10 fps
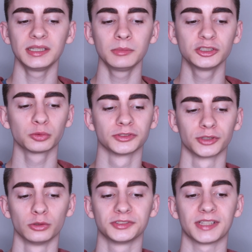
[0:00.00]
Seamless
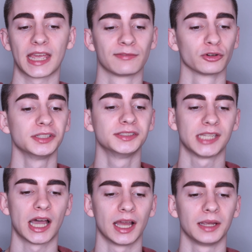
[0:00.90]
results every
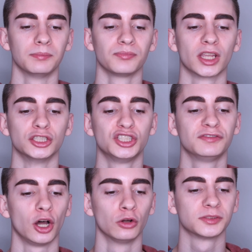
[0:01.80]
time.
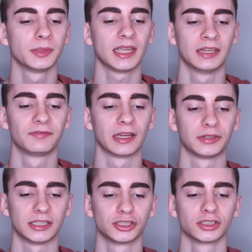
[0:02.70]
Achieve the ultimate in
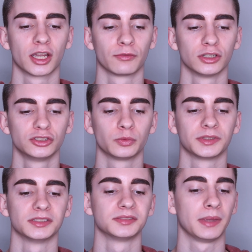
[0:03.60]
foundation coverage
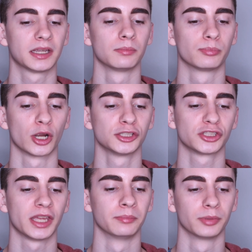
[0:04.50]
with this makeup
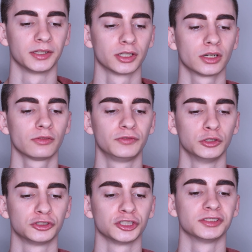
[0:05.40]
brush and blender
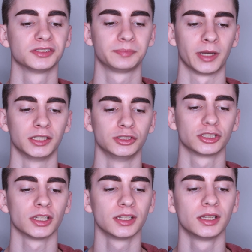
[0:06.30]
fusion
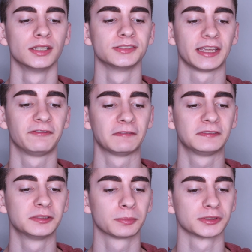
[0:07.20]
sponge. Save
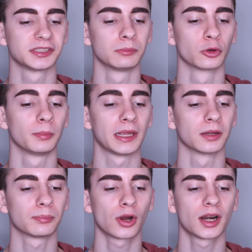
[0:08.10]
50% more
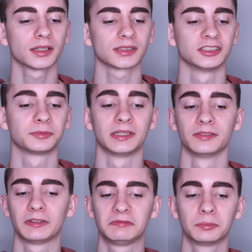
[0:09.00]
makeup product and
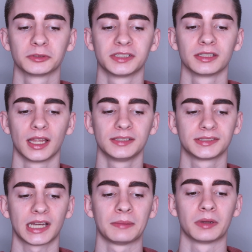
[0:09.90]
spend 50%
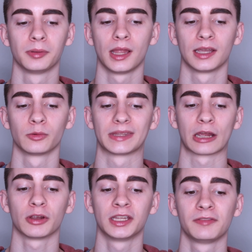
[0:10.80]
less time applying with
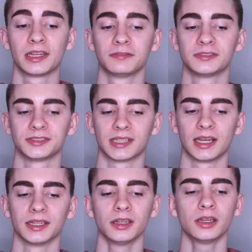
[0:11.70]
our innovative
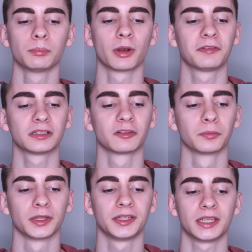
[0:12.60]
design, perfect
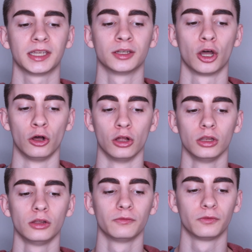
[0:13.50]
for blending in
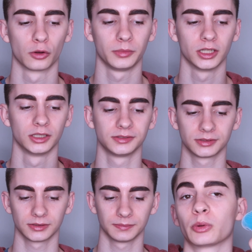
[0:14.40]
all formulas.
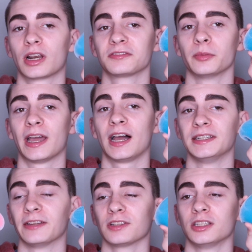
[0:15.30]
So right off the bat,
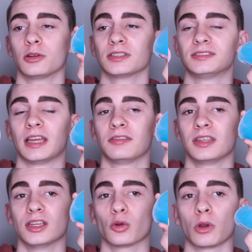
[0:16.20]
I definitely noticed that
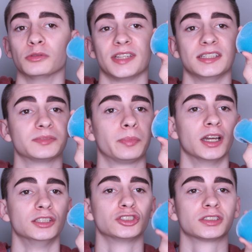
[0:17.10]
the Rosé
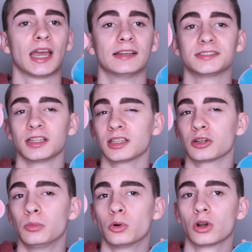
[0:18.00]
sponge has a
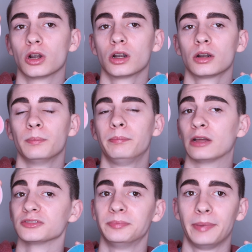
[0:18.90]
little more
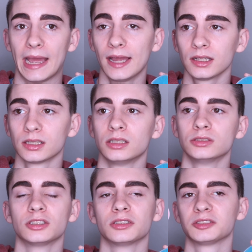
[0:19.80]
bounce back
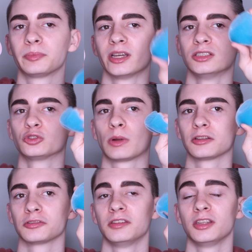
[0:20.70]
to the sponge
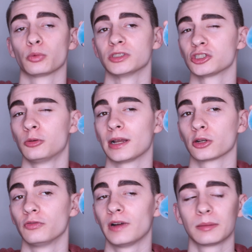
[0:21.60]
rather than the original
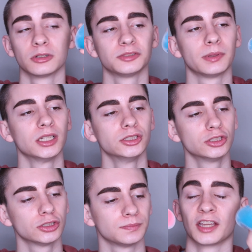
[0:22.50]
microfiber
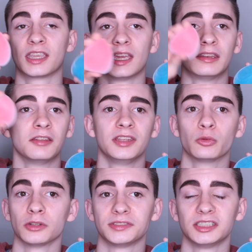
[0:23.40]
sponge. Again,
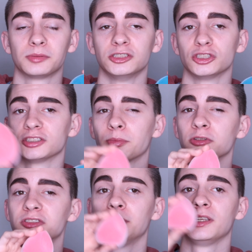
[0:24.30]
the Rosé sponge is
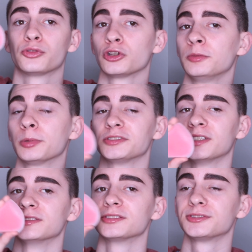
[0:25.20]
supposed to be
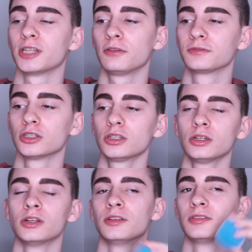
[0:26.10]
30%
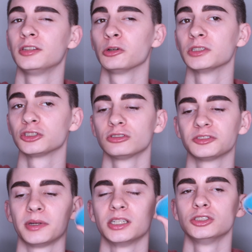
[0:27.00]
softer than the original
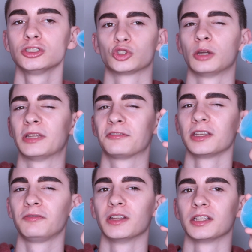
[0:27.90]
sponge, so I'm
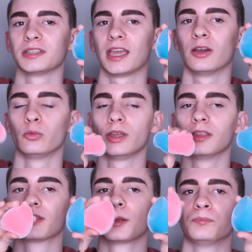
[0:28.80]
definitely feeling that
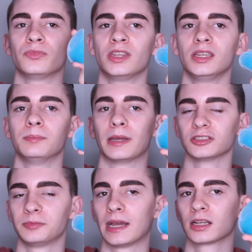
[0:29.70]
with the
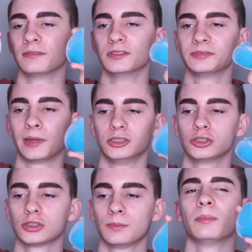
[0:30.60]
bounce back of the
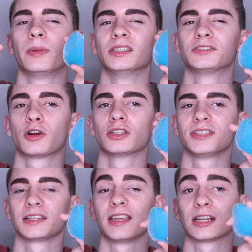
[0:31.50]
sponge. But as far
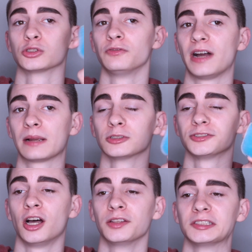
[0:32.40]
as like the actual
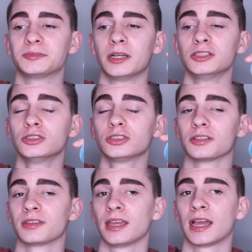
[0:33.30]
fibers on the
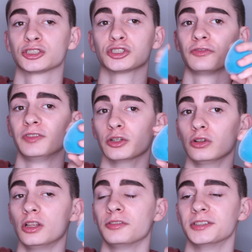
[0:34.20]
sponge, they actually
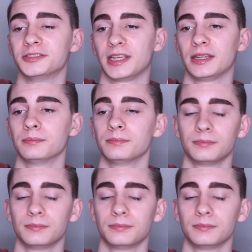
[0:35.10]
feel the same.